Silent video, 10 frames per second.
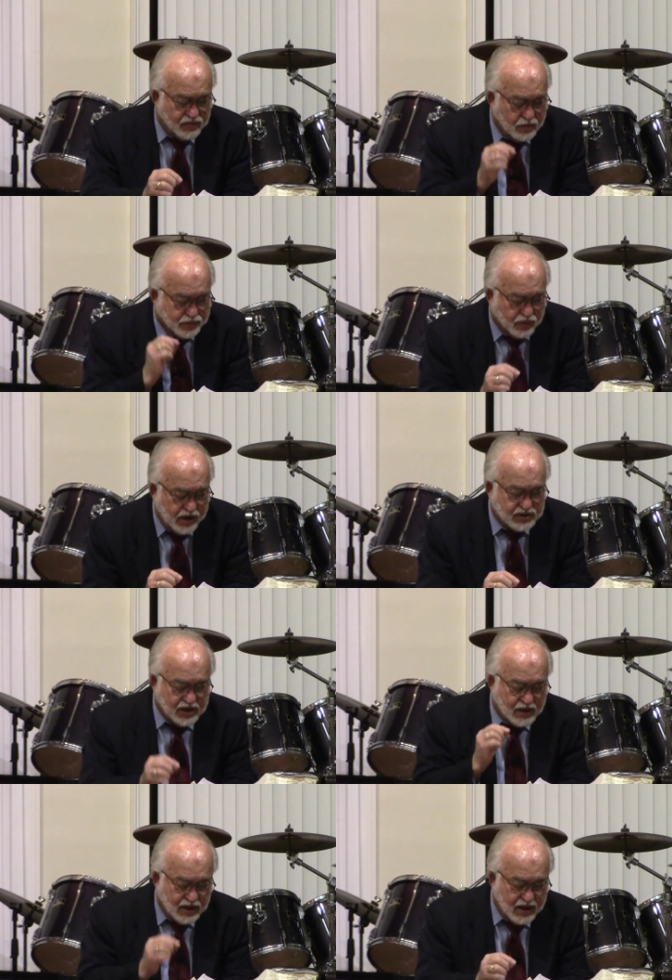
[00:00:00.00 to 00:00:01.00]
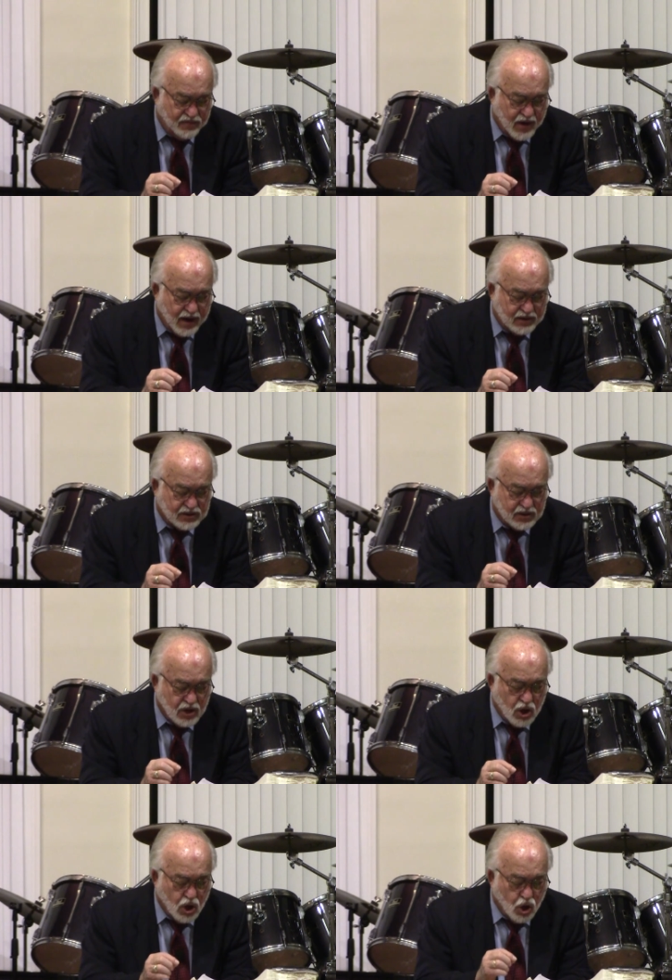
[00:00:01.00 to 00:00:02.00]
of the priests and
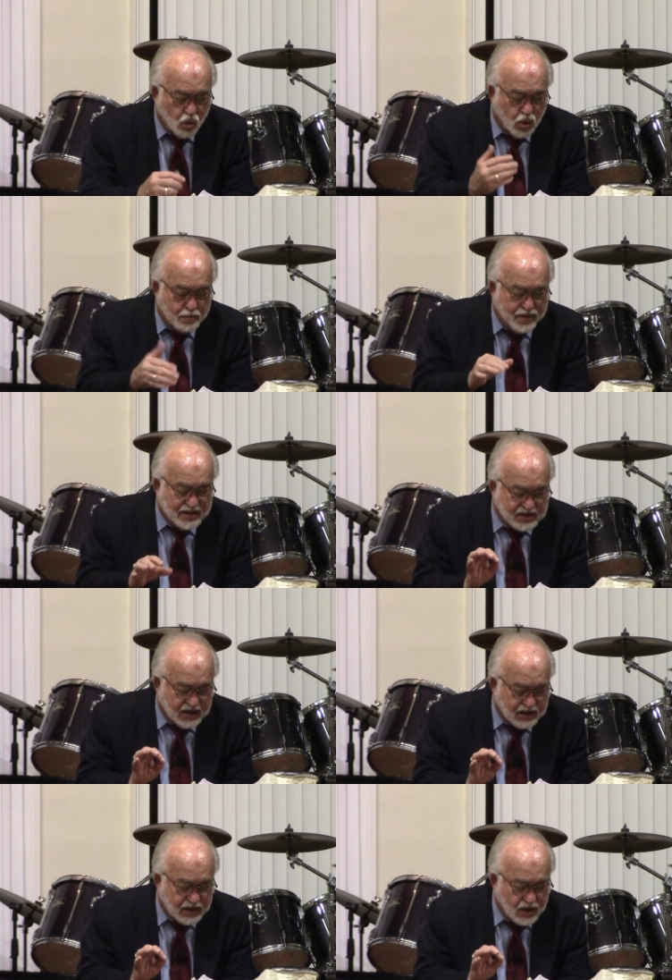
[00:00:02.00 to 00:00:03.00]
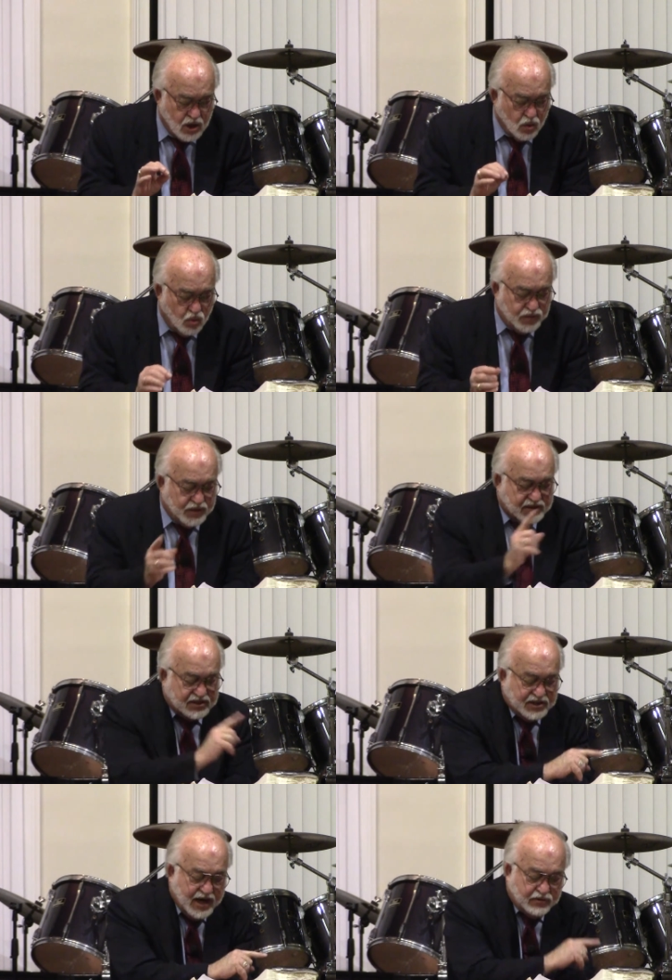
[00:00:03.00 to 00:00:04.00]
Levites who were busied with the
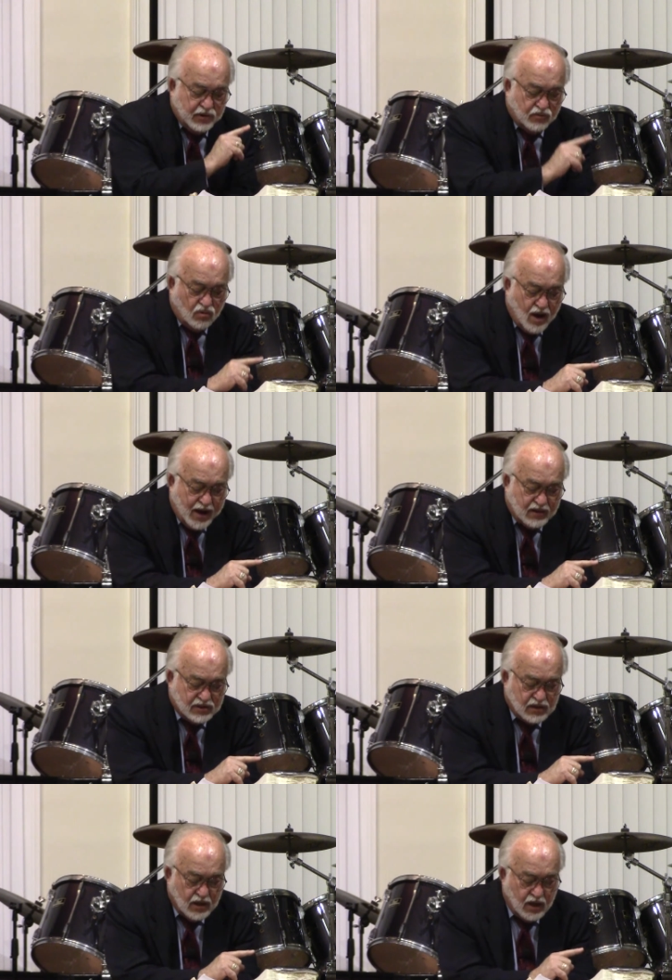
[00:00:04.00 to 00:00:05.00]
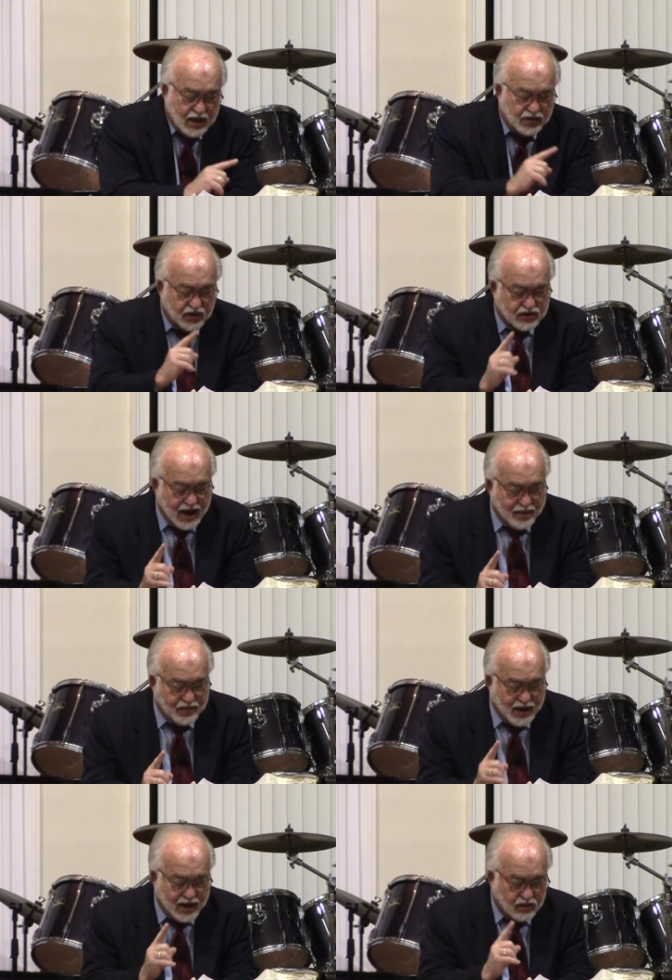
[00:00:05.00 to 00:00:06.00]
sacred rites in the
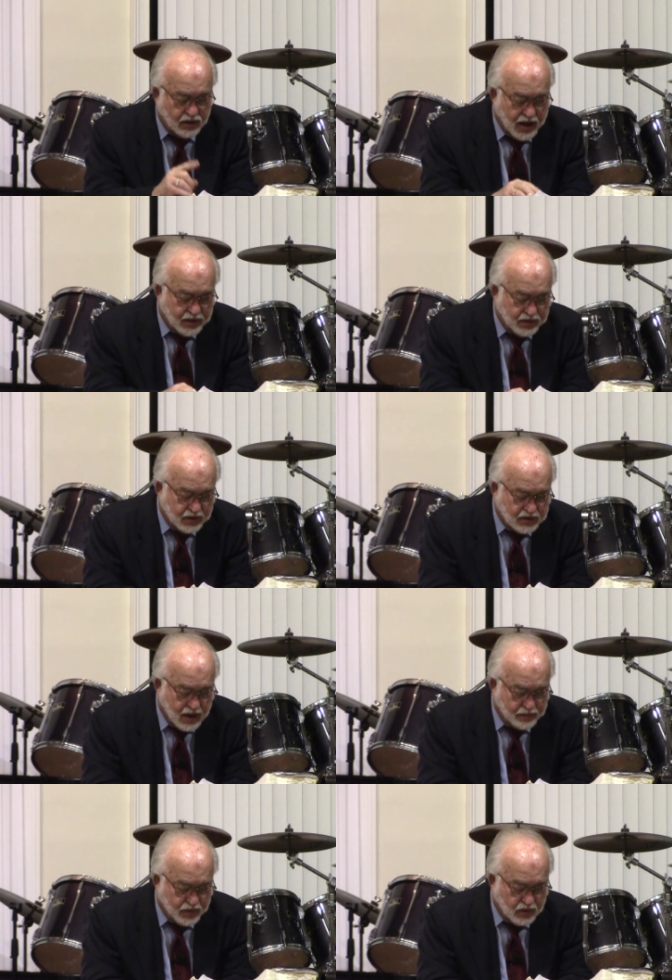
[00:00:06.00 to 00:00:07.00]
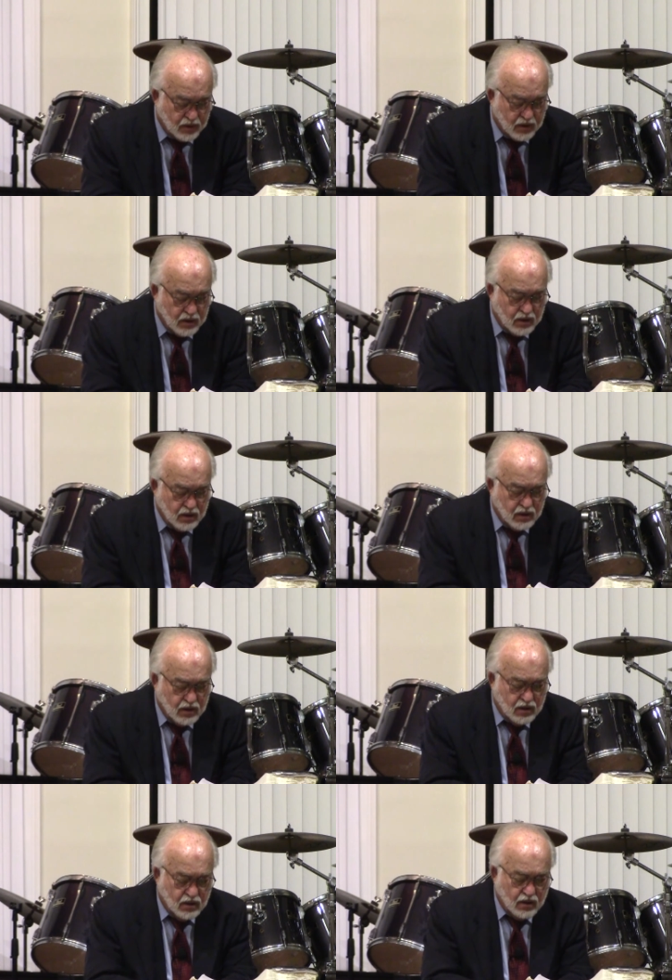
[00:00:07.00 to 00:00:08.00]
tabernacle and in the temple.
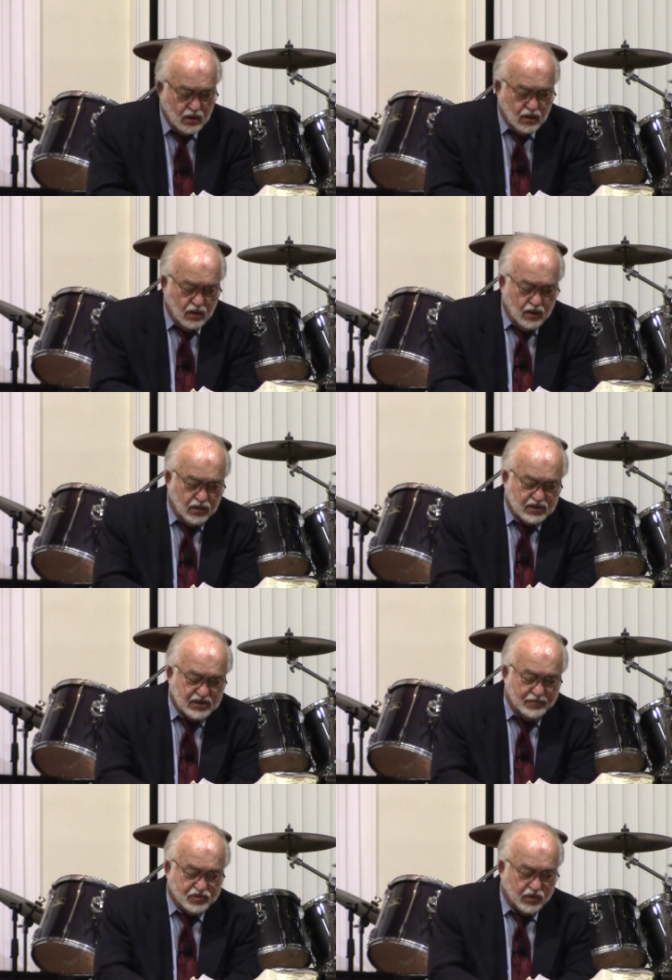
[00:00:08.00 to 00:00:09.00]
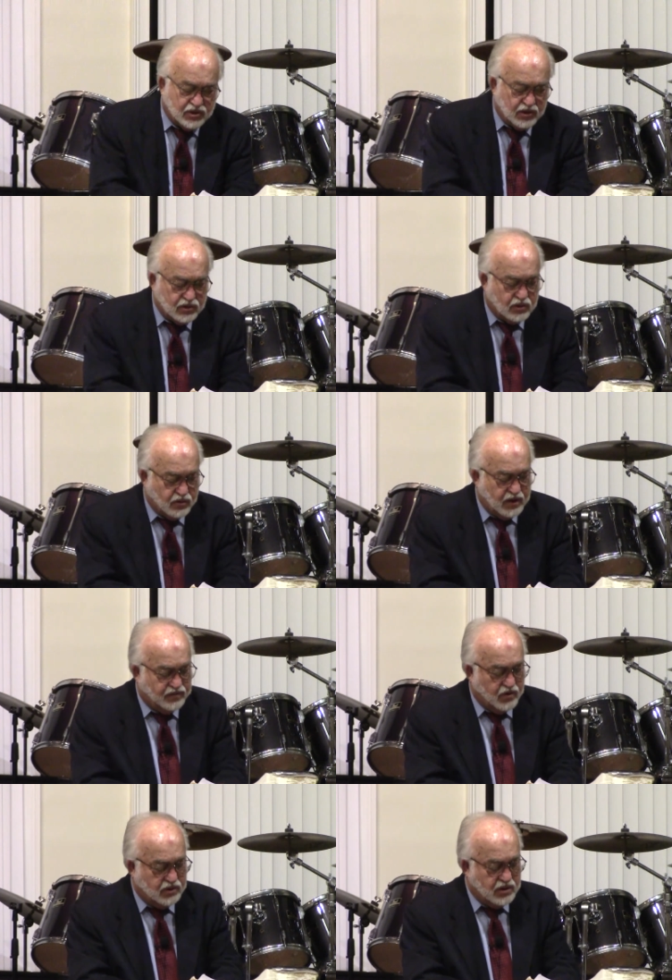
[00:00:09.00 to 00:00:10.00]
In the Septuagint
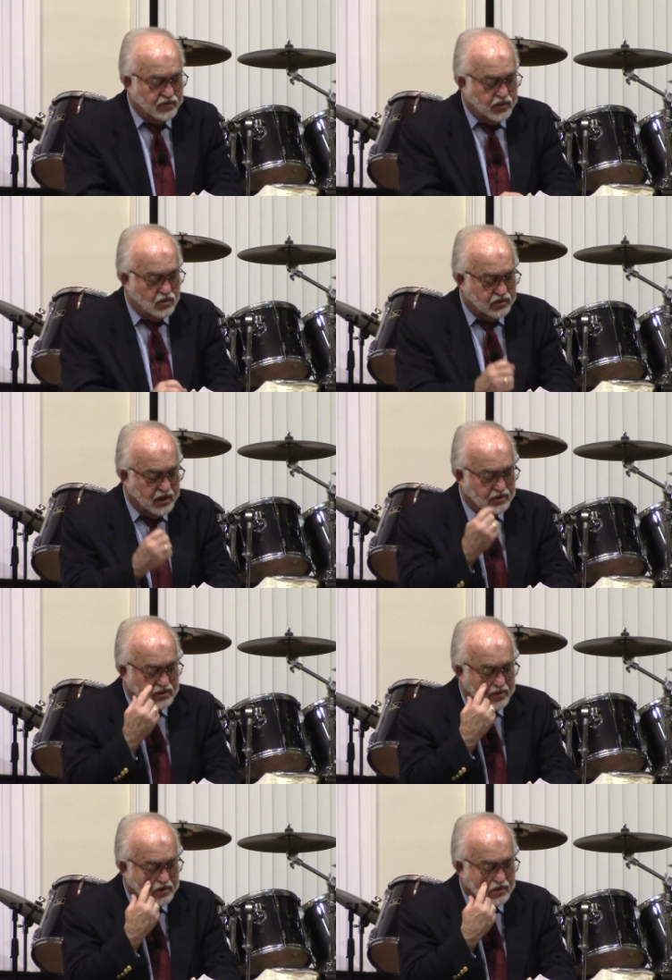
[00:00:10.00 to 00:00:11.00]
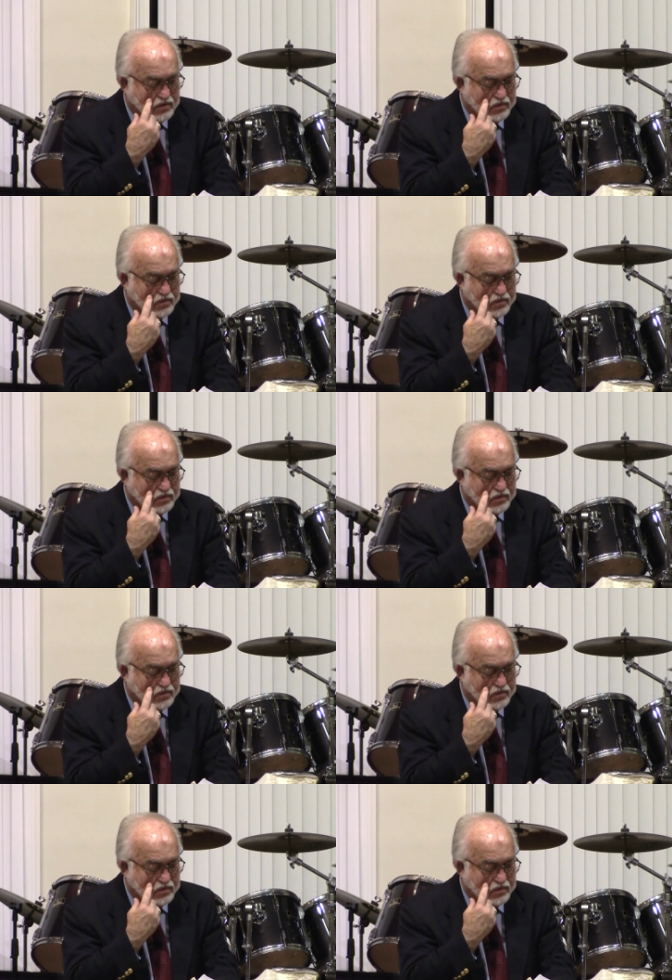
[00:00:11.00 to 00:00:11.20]
Greek version of the Old Testament.